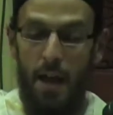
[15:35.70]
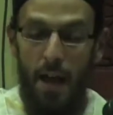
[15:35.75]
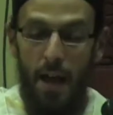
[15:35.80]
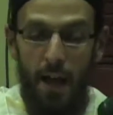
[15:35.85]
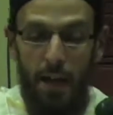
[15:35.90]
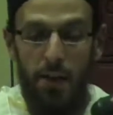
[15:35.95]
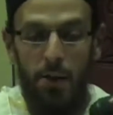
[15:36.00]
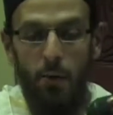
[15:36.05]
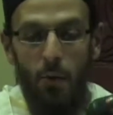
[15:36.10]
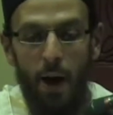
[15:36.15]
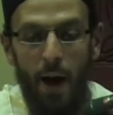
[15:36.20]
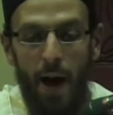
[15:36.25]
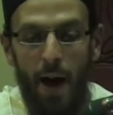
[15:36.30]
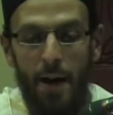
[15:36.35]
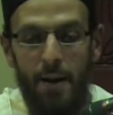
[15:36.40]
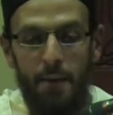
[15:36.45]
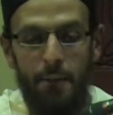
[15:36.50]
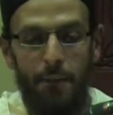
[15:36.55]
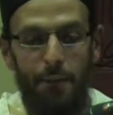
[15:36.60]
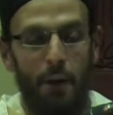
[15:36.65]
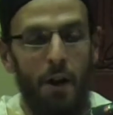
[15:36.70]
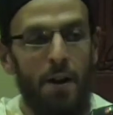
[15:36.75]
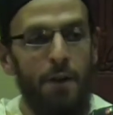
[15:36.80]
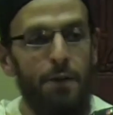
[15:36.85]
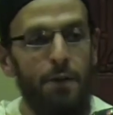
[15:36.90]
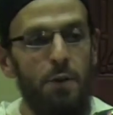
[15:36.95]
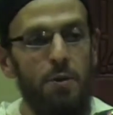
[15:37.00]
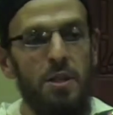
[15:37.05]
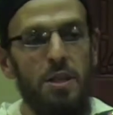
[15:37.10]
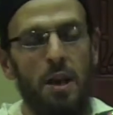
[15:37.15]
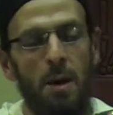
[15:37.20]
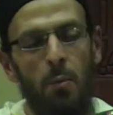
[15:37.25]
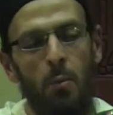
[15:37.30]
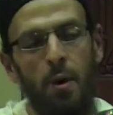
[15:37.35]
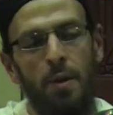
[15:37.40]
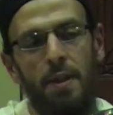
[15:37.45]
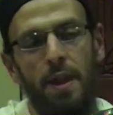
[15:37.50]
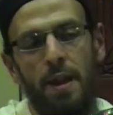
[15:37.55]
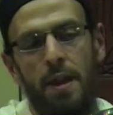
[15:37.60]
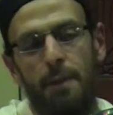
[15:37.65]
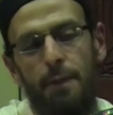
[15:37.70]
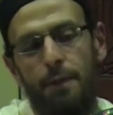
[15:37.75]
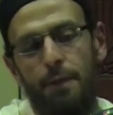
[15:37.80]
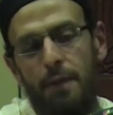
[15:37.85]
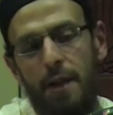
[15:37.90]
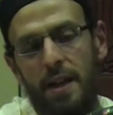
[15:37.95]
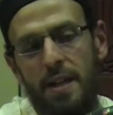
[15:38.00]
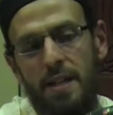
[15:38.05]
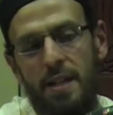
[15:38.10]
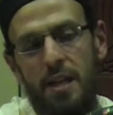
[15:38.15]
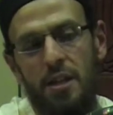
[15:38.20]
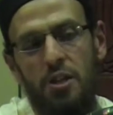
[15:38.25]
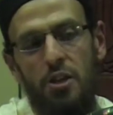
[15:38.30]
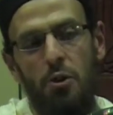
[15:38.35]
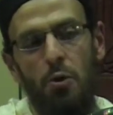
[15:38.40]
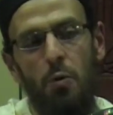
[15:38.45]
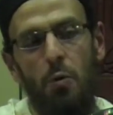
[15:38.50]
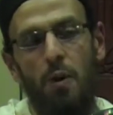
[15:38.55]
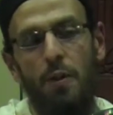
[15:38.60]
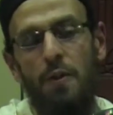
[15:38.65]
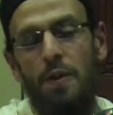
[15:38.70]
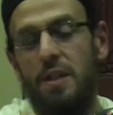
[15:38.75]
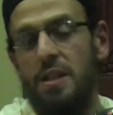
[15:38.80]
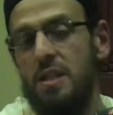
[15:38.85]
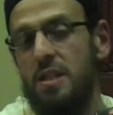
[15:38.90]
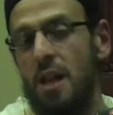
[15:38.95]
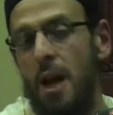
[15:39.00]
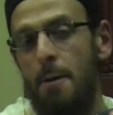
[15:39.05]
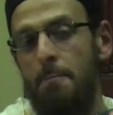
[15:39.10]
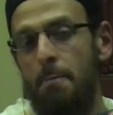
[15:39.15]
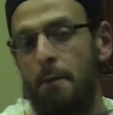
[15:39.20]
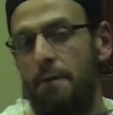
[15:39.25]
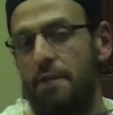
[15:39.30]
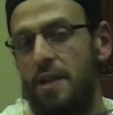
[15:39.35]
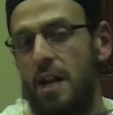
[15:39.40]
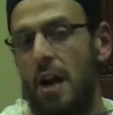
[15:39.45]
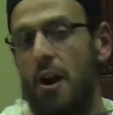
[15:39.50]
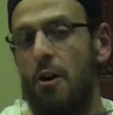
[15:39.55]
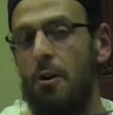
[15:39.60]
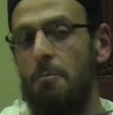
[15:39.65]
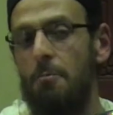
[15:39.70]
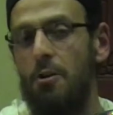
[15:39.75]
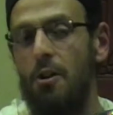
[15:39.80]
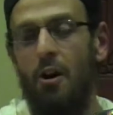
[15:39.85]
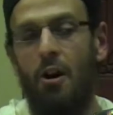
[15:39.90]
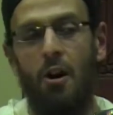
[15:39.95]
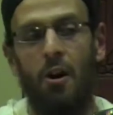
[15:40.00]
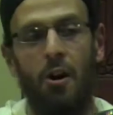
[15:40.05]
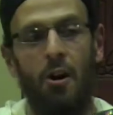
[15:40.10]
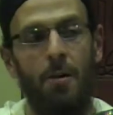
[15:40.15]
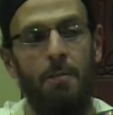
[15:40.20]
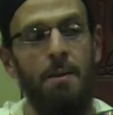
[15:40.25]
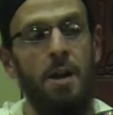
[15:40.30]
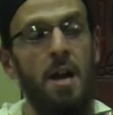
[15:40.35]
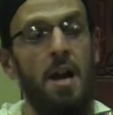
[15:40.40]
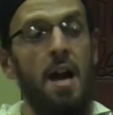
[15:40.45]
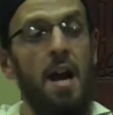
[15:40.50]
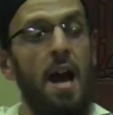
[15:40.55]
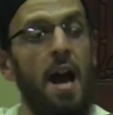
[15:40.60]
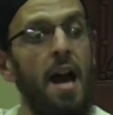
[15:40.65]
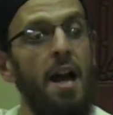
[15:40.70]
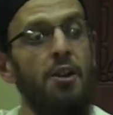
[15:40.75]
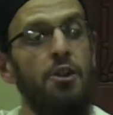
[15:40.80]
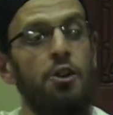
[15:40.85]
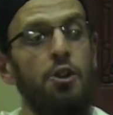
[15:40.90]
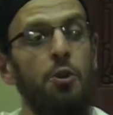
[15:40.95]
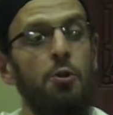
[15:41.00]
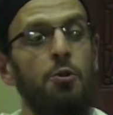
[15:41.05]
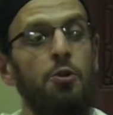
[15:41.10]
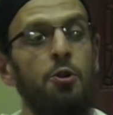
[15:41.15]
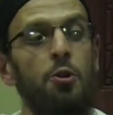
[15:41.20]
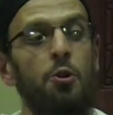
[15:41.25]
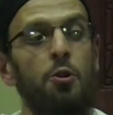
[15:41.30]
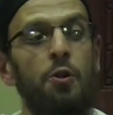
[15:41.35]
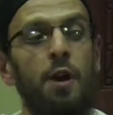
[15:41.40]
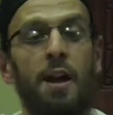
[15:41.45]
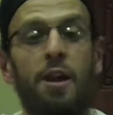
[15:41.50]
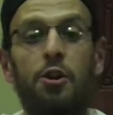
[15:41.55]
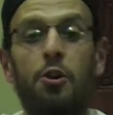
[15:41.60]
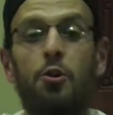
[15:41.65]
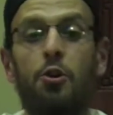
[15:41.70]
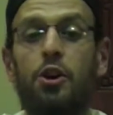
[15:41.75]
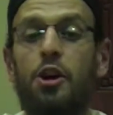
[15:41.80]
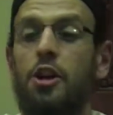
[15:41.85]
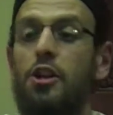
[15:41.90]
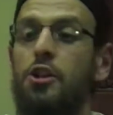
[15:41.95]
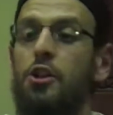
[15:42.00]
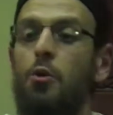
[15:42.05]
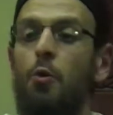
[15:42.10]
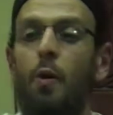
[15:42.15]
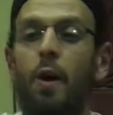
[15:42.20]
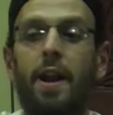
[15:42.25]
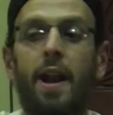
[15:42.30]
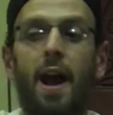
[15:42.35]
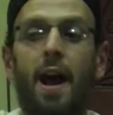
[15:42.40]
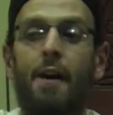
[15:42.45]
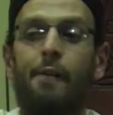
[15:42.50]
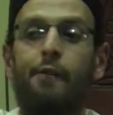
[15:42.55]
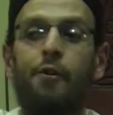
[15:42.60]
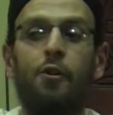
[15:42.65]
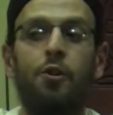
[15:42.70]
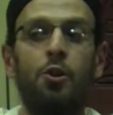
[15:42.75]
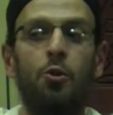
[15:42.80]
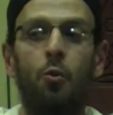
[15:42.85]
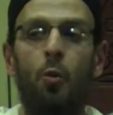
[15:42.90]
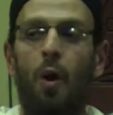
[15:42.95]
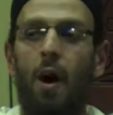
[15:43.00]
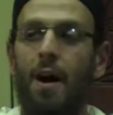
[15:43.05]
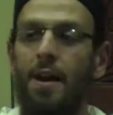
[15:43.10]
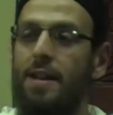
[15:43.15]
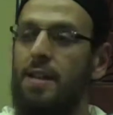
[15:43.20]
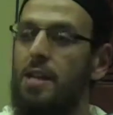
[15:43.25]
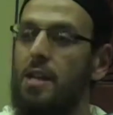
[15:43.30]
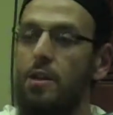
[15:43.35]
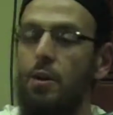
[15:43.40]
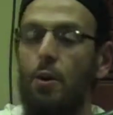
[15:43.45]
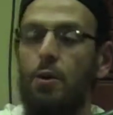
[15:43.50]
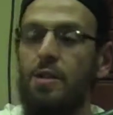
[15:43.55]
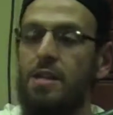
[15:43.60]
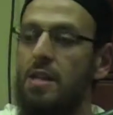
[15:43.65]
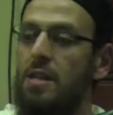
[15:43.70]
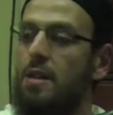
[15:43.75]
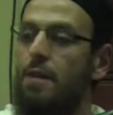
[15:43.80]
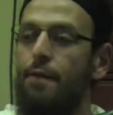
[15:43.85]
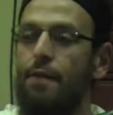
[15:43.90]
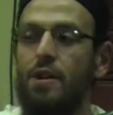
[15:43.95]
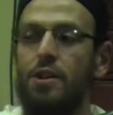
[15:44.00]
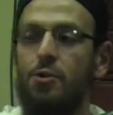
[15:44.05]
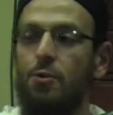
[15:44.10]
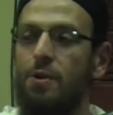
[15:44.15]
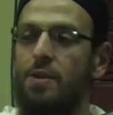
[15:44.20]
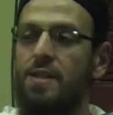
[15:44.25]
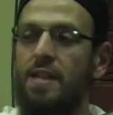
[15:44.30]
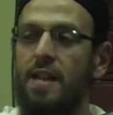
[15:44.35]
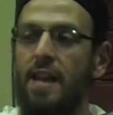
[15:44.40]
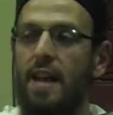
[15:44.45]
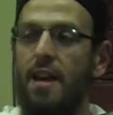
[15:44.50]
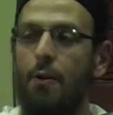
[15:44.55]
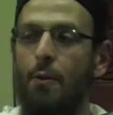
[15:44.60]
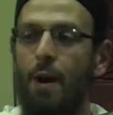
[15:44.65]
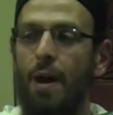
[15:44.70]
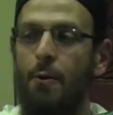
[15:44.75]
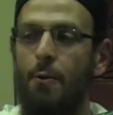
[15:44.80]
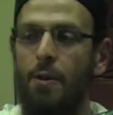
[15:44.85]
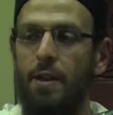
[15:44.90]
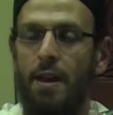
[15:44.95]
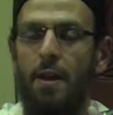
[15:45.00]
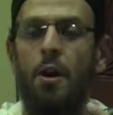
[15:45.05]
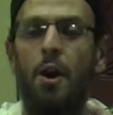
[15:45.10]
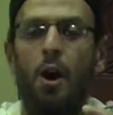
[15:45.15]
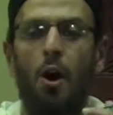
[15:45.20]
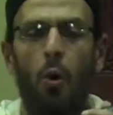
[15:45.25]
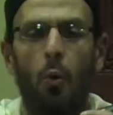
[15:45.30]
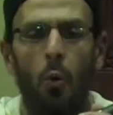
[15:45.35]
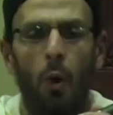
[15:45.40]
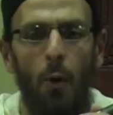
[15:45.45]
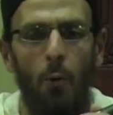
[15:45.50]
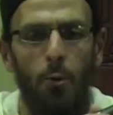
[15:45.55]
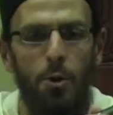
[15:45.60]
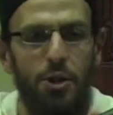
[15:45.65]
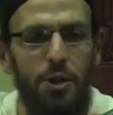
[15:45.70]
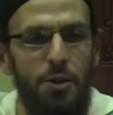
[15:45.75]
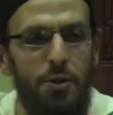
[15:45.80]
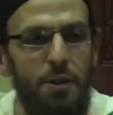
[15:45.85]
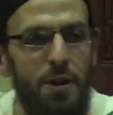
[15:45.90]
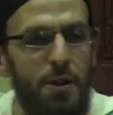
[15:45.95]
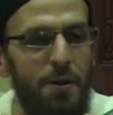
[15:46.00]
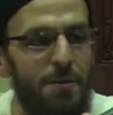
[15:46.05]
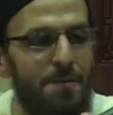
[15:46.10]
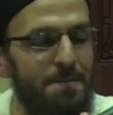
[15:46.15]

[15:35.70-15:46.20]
and you had in front of you someone that afflicted you with this type of terrible harm, and you knew that you could do whatever you wanted to those individuals and get away with it, what would you do?